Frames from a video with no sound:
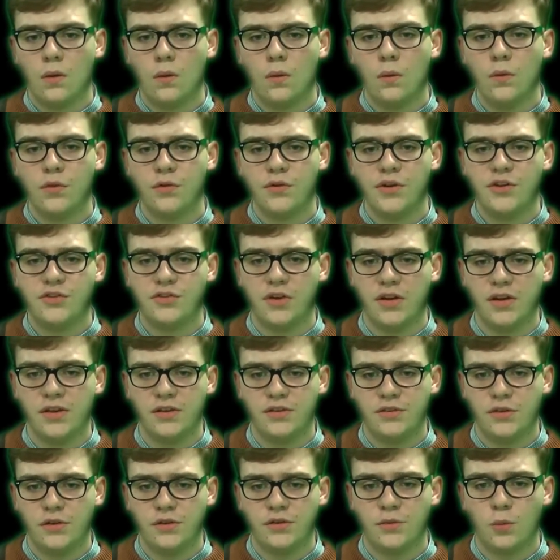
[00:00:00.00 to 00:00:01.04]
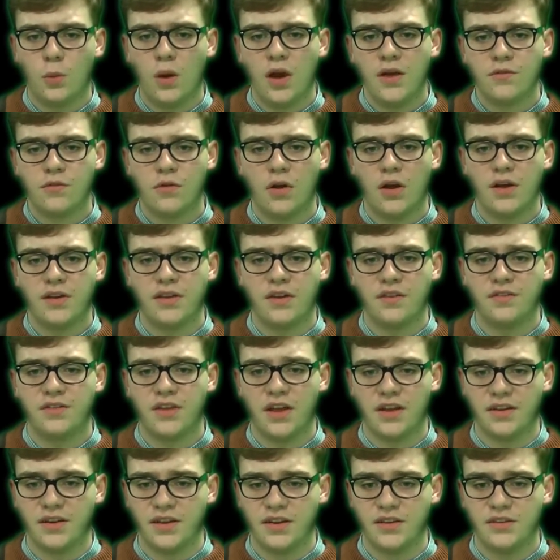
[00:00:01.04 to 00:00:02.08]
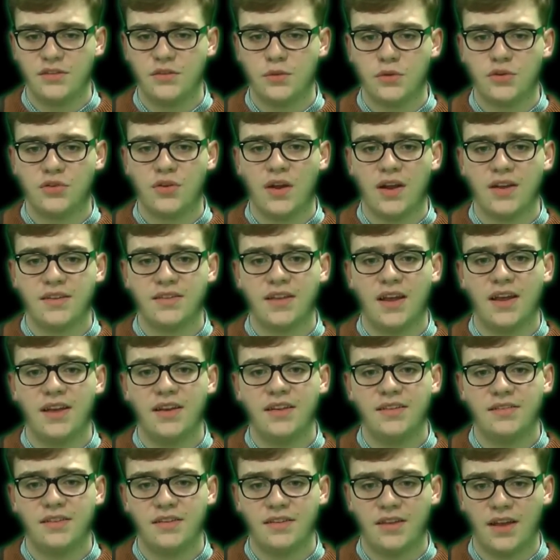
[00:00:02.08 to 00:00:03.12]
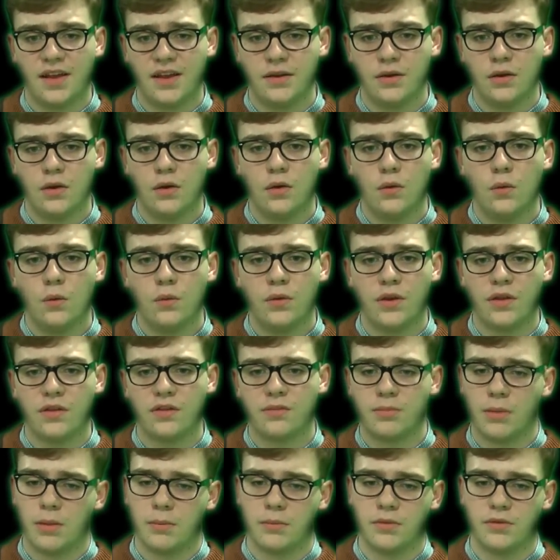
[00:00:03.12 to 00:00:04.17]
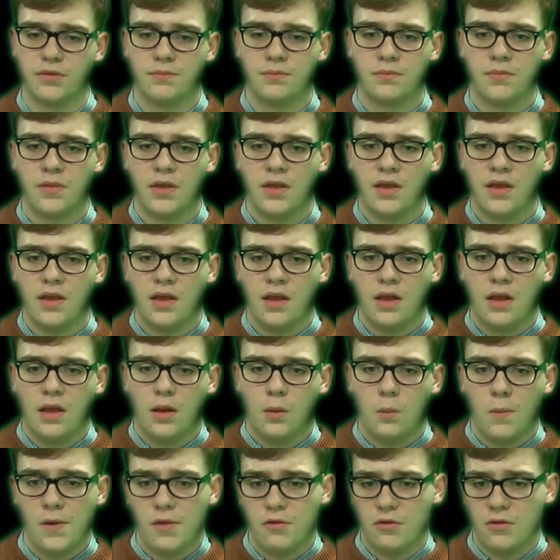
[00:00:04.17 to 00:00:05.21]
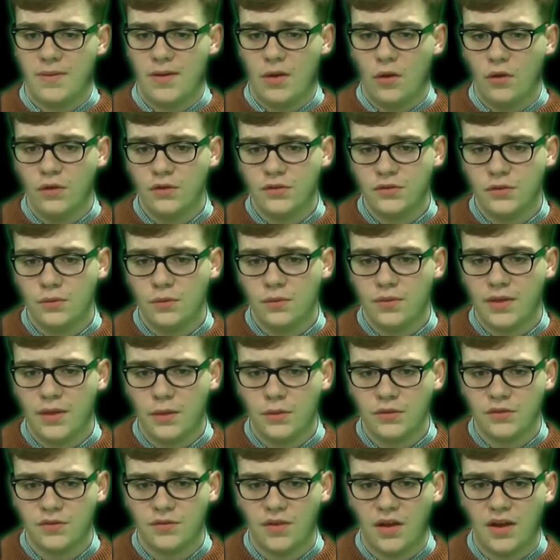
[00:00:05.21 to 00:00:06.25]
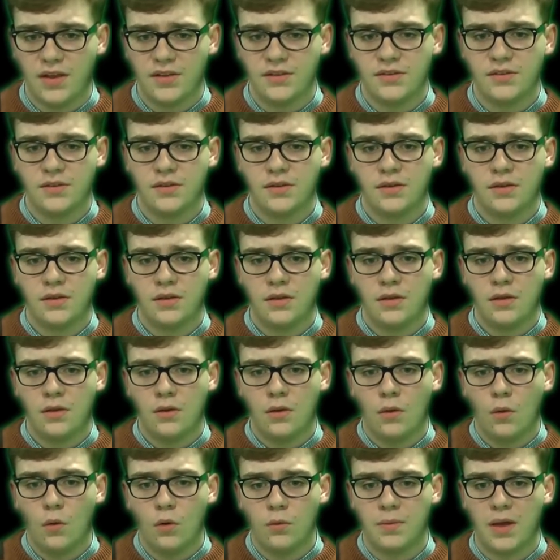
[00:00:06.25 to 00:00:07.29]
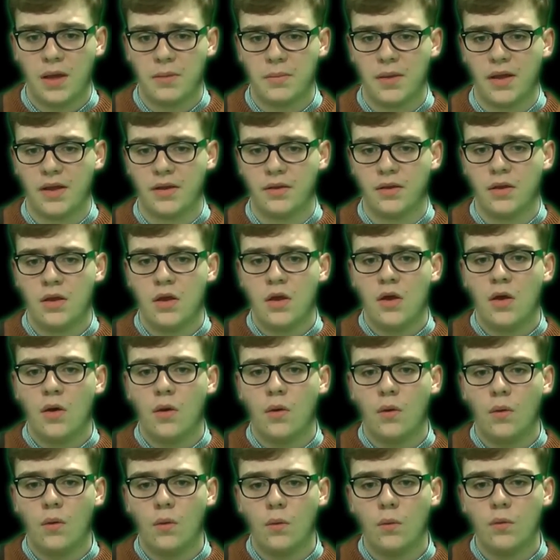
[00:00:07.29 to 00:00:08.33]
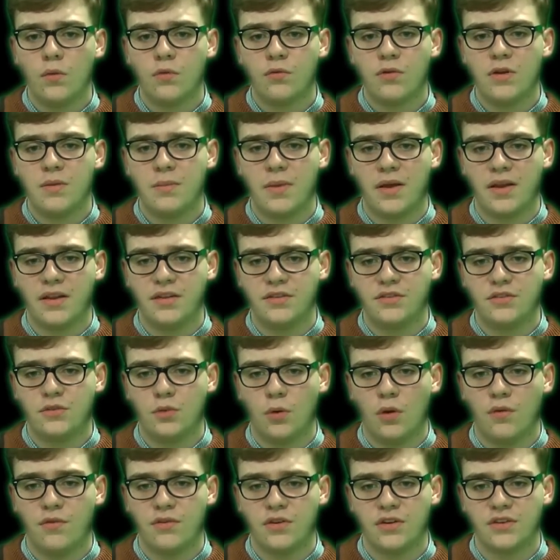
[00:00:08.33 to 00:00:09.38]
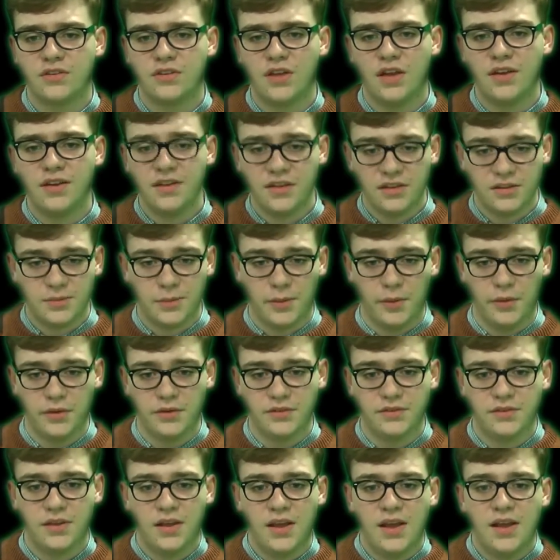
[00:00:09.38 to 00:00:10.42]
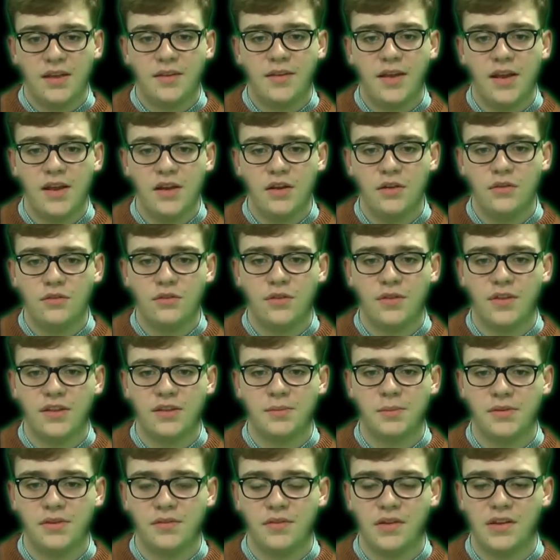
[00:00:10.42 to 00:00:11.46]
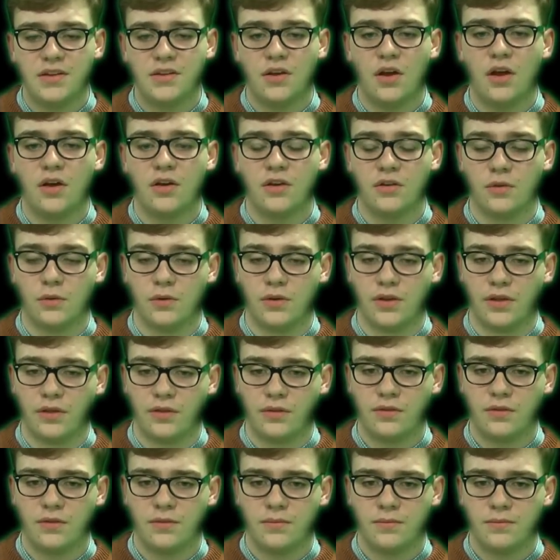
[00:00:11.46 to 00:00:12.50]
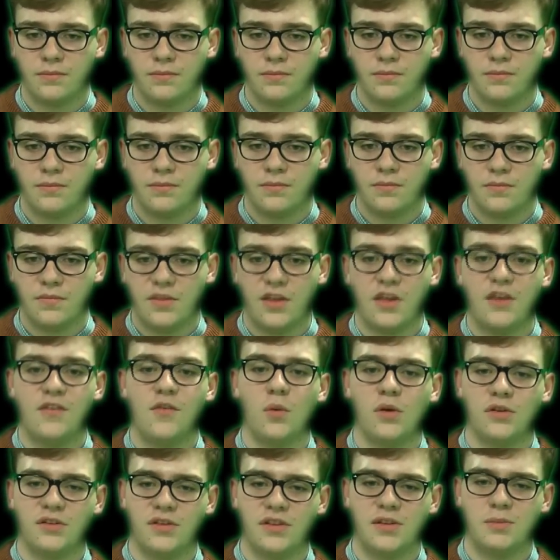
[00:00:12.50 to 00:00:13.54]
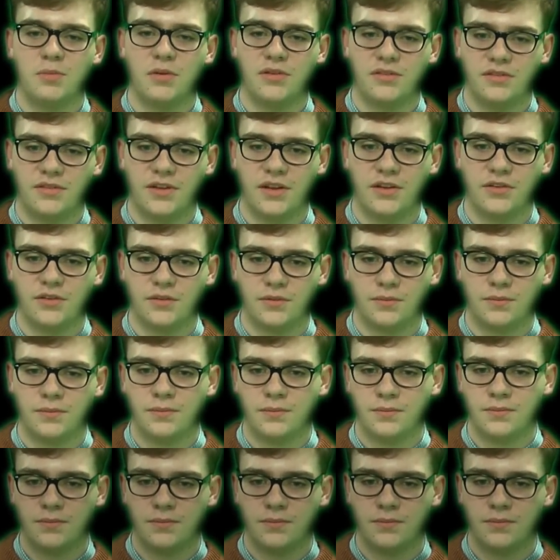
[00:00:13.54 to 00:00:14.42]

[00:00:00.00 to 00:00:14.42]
All three trailers use a wide variety of techniques to attract and entertain audience members, whether it be Hostel, The Hills of Eyes, or Batman. All three manage to offer an exciting experience tailored to their specific target audience. Thank you for watching this presentation.